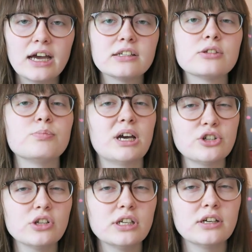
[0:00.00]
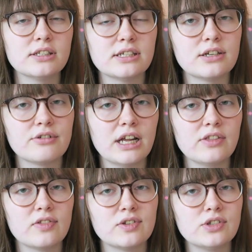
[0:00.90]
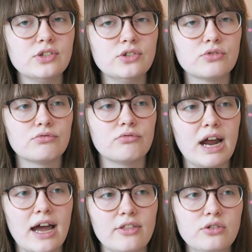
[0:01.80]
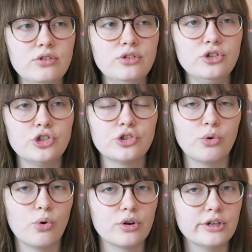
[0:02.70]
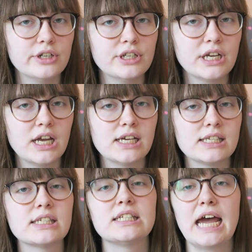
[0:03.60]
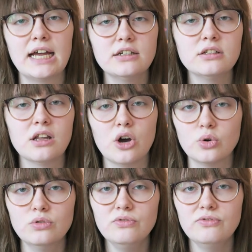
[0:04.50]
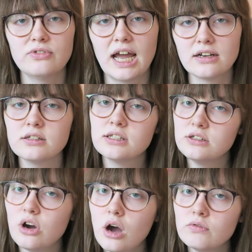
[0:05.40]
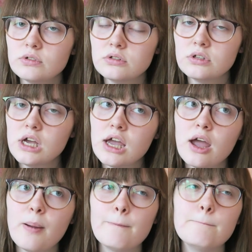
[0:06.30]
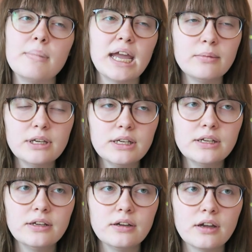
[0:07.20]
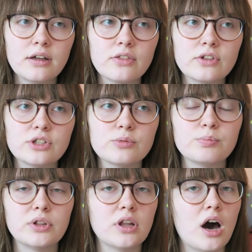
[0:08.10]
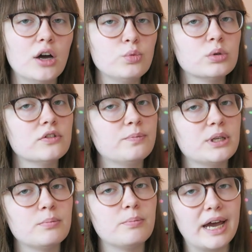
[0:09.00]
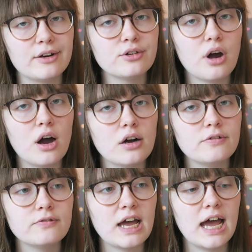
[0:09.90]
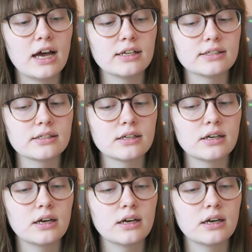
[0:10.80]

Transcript: especially considering that this is a rather short standalone fantasy novel. Maybe this plot would have been better off as